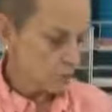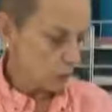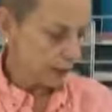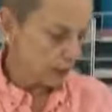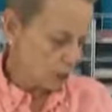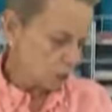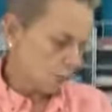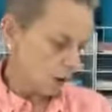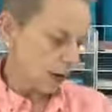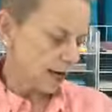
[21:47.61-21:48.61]
ready to go.
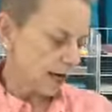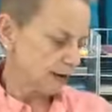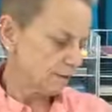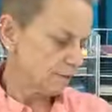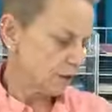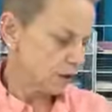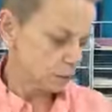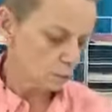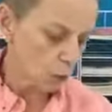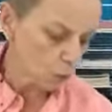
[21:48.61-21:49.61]
I have the
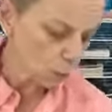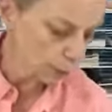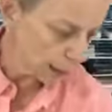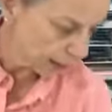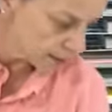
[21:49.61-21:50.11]
rotary blade